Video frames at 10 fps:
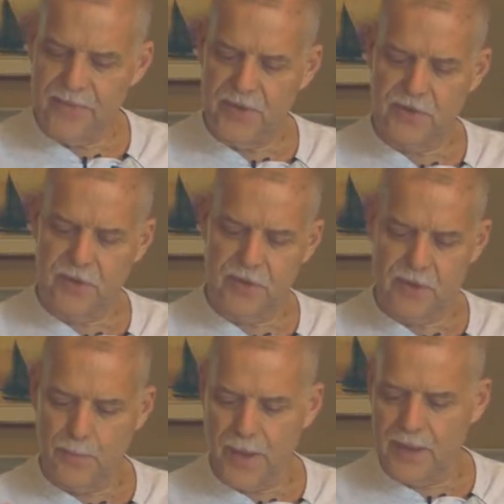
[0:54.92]
and finish
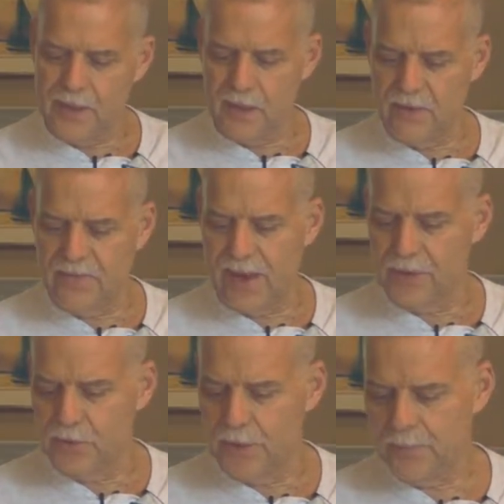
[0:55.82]
it, they bake it at a
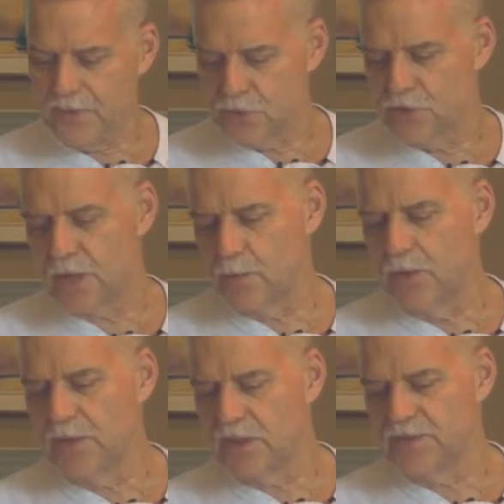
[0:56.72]
factory, so it's got a
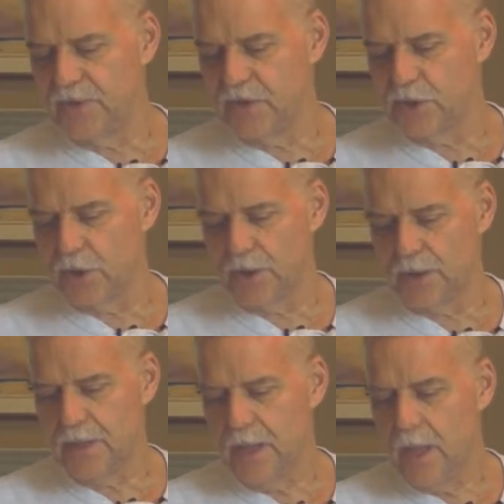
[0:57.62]
really nice finish on
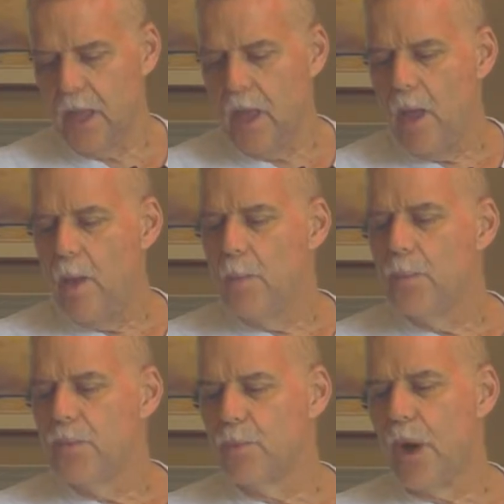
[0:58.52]
it.
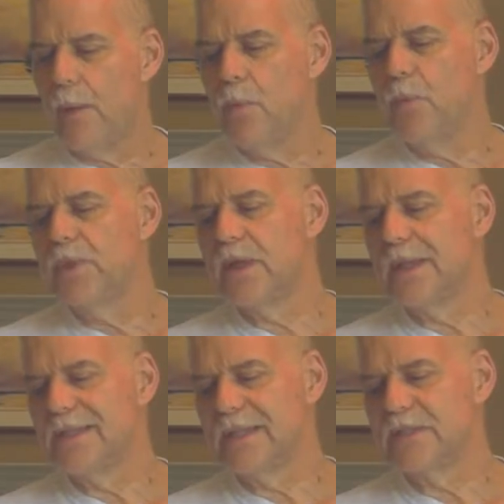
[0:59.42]
The problem with
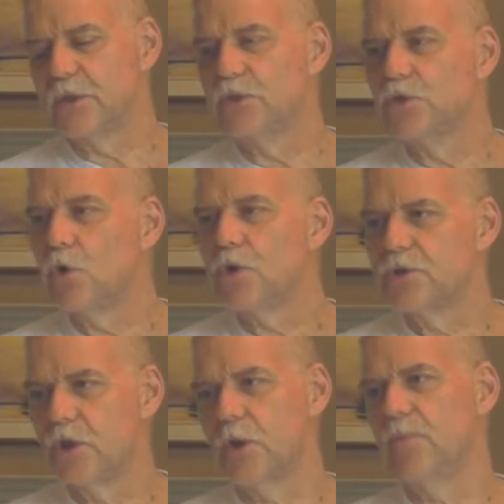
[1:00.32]
it is that it's a
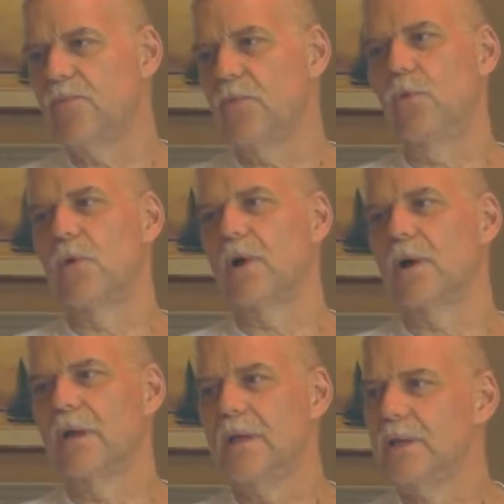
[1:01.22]
short-term floor.
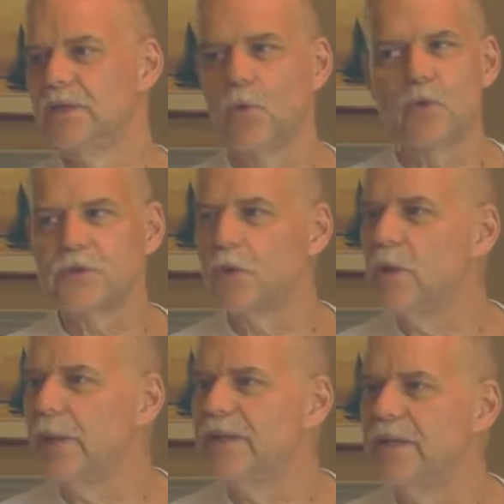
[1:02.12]
This floor is
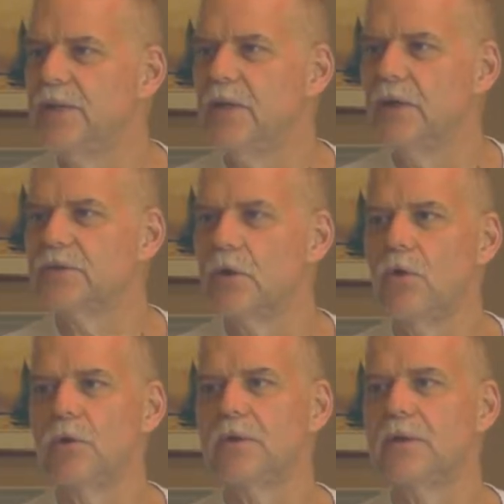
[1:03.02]
only about 10 years
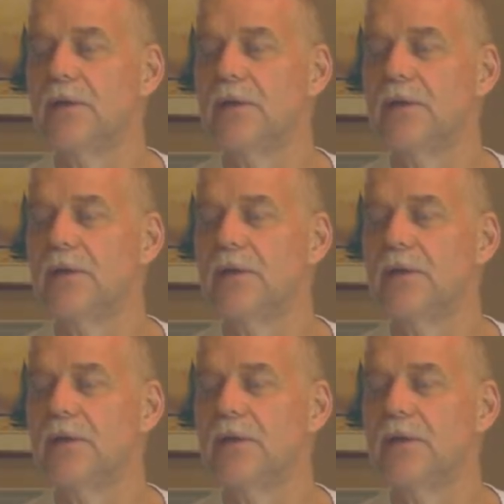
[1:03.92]
old.